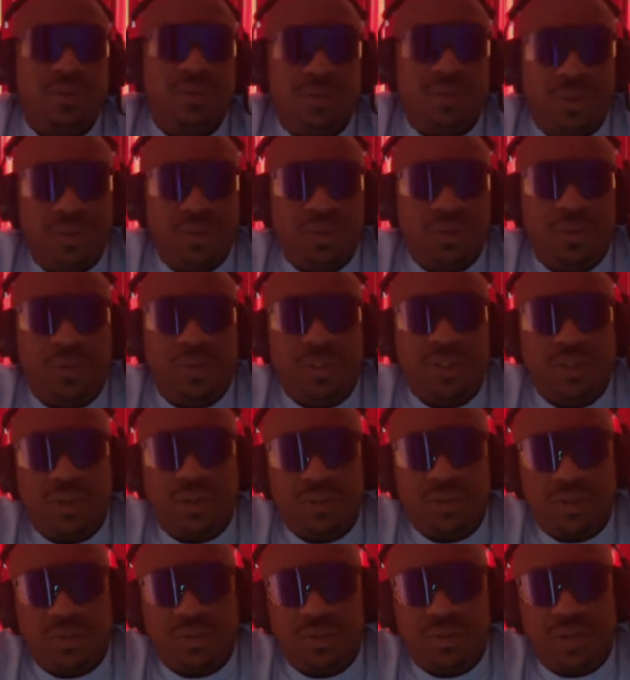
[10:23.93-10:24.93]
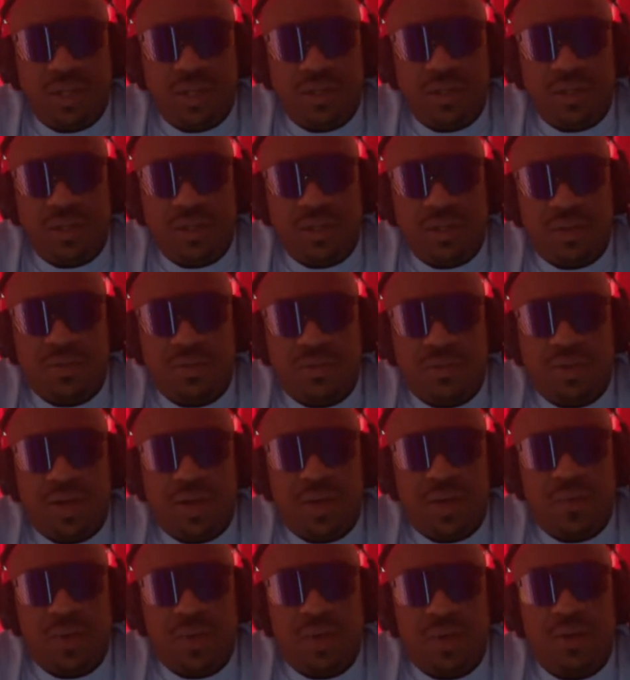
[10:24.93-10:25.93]
Do the research that you need to do so
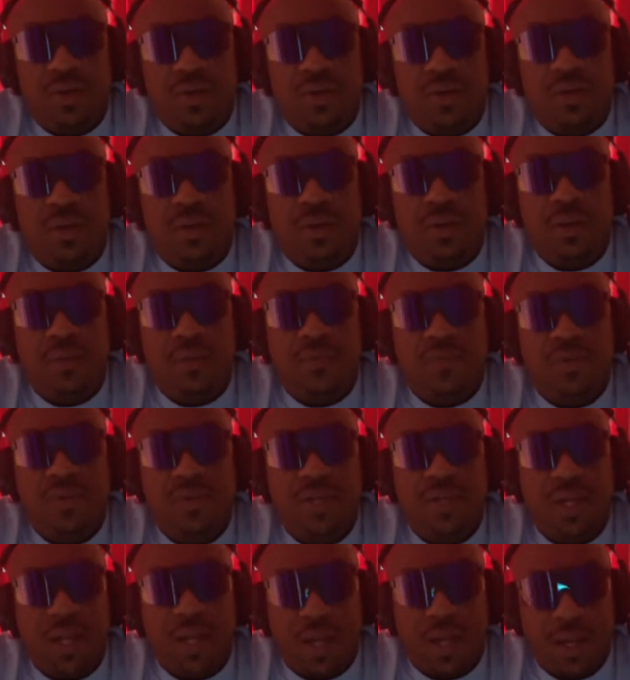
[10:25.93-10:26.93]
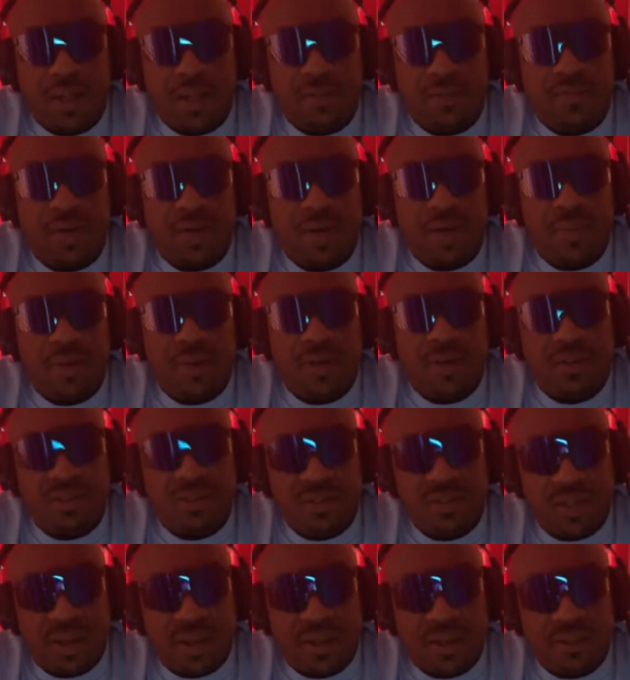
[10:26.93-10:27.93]
that way you look good in front of the client, right? Because this
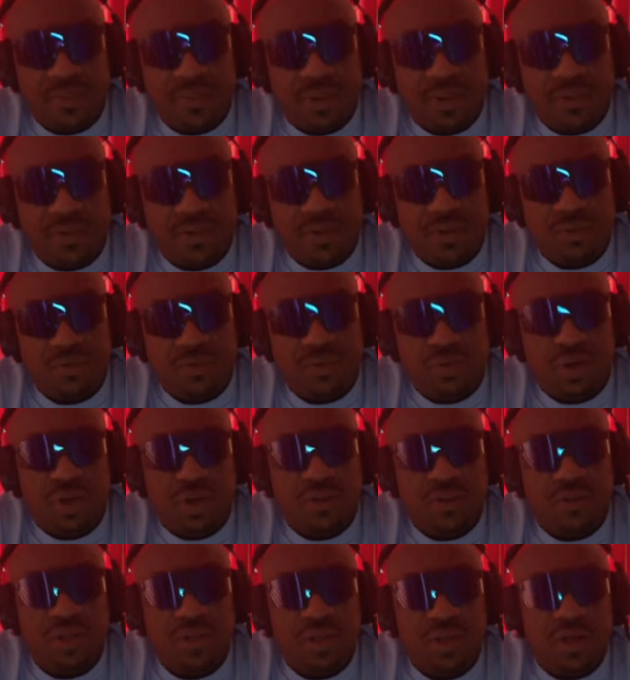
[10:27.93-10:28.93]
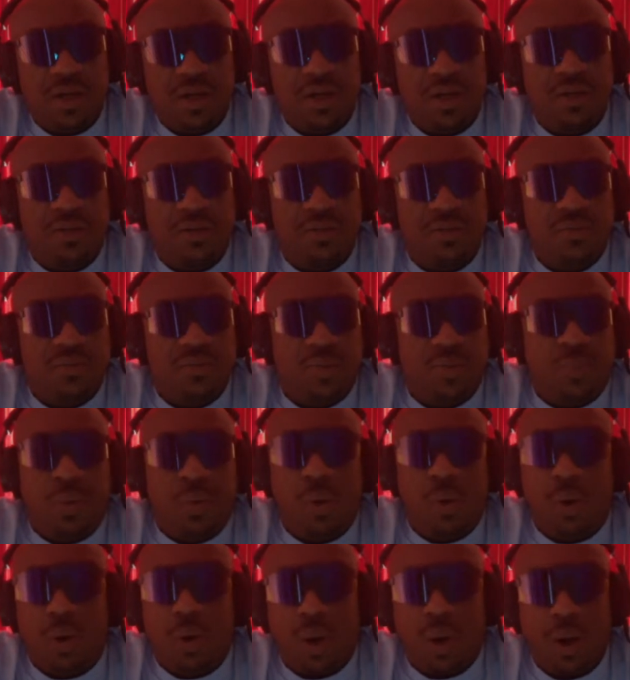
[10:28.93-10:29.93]
thing is built on trust,
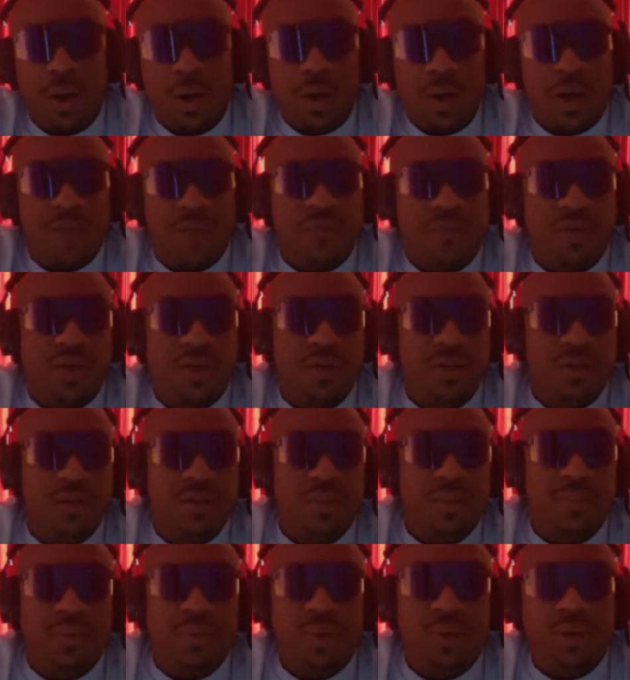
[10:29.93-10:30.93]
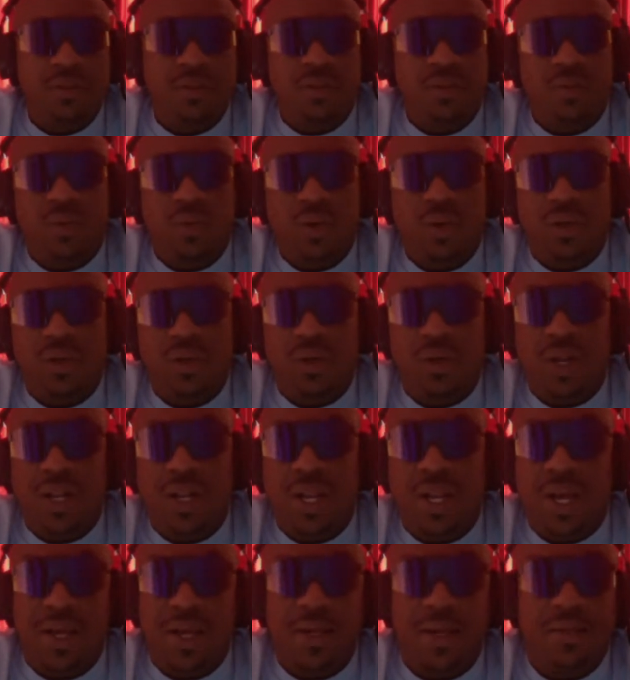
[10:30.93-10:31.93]
rapport. If you get to the point to where your
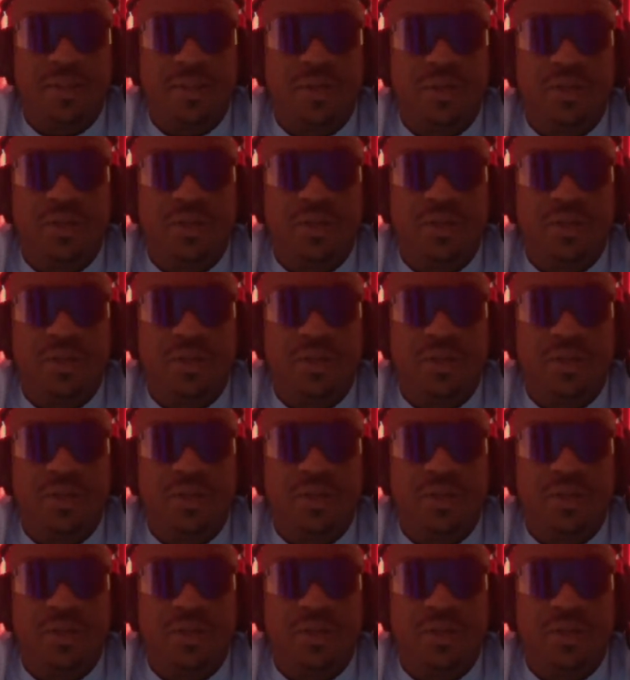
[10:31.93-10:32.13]
client, your